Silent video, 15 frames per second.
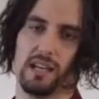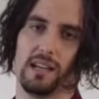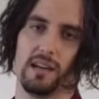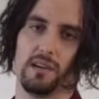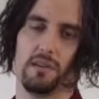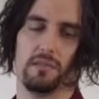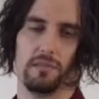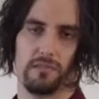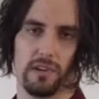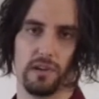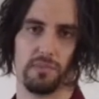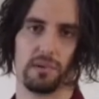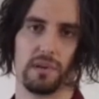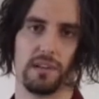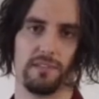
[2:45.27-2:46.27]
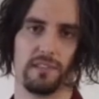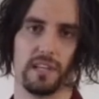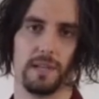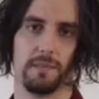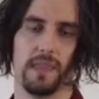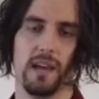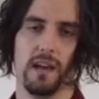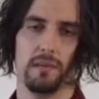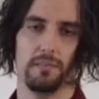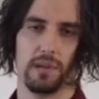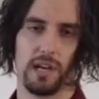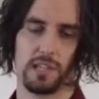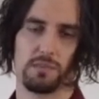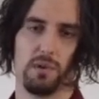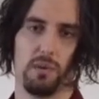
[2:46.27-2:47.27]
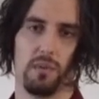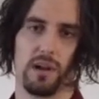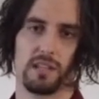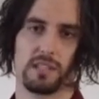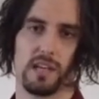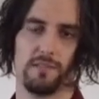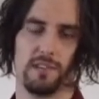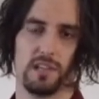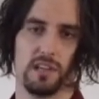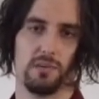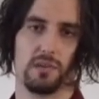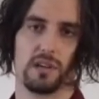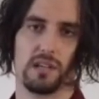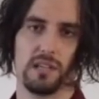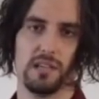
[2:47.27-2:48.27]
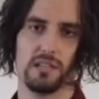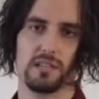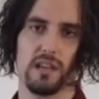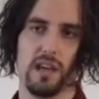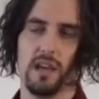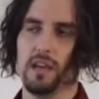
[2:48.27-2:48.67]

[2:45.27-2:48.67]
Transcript: Now, very briefly, blind spot monitor, if you don't know what it is,